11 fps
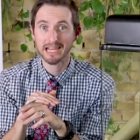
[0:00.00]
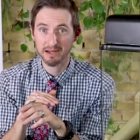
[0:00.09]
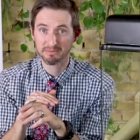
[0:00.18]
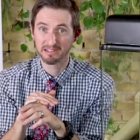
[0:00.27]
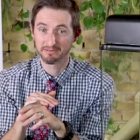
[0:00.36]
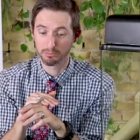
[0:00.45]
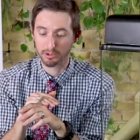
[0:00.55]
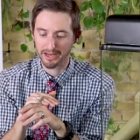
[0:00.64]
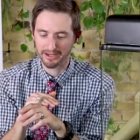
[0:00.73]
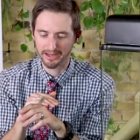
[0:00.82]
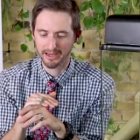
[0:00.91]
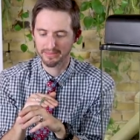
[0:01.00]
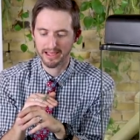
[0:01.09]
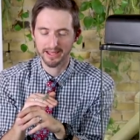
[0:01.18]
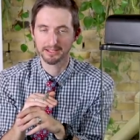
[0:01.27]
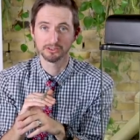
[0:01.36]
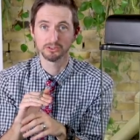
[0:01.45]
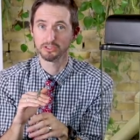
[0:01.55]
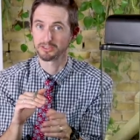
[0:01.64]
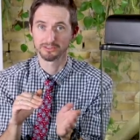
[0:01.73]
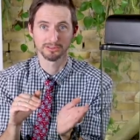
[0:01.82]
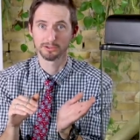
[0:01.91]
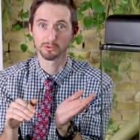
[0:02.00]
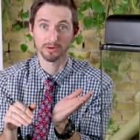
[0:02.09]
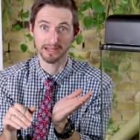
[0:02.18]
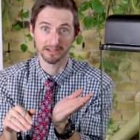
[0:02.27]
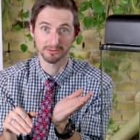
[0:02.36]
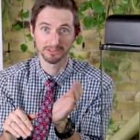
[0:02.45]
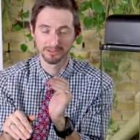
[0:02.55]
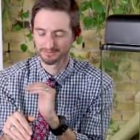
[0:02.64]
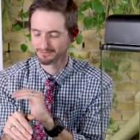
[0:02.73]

captive bred, and that is just great news.